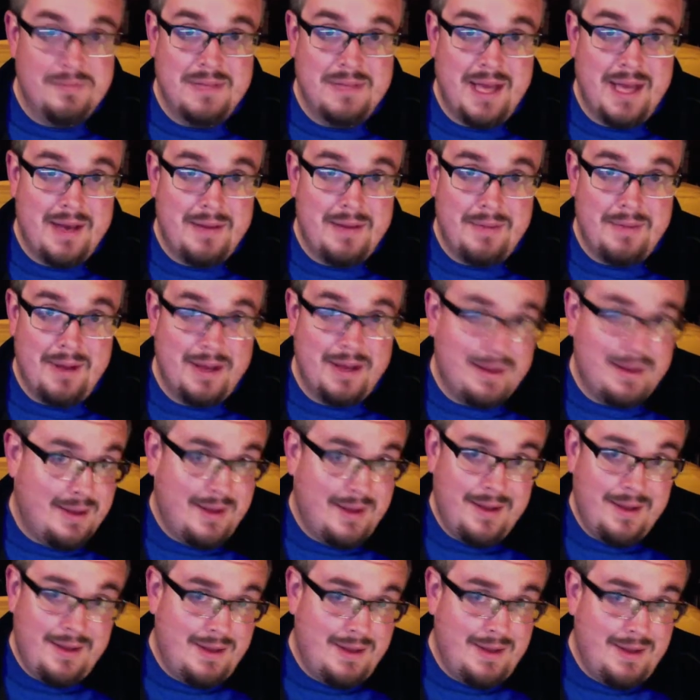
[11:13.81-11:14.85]
down in
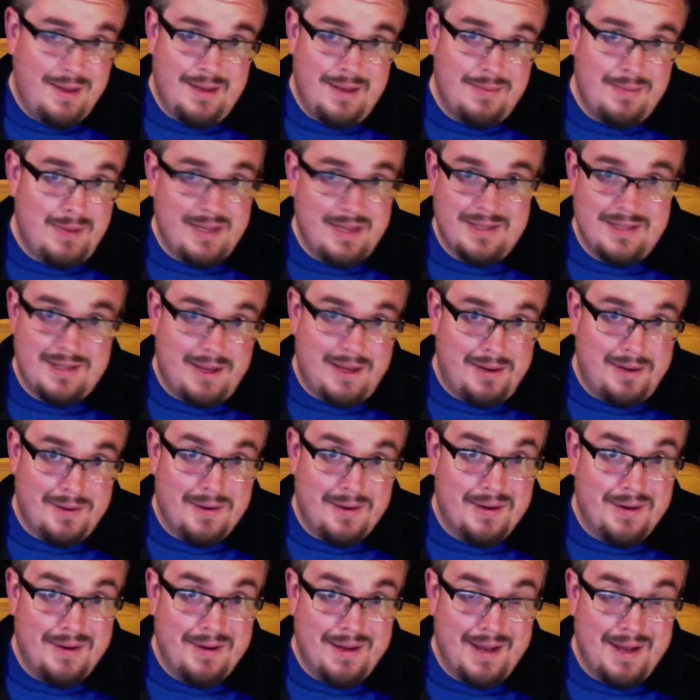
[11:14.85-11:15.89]
my cellar,
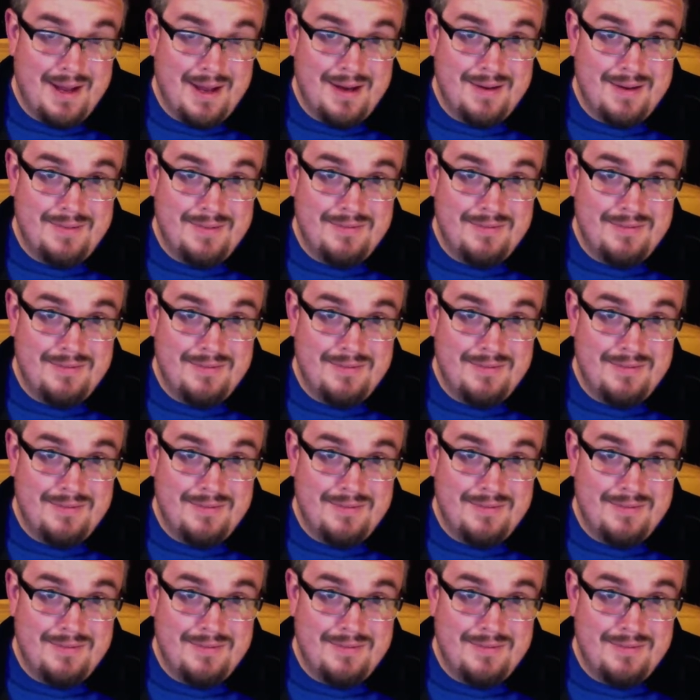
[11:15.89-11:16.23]
and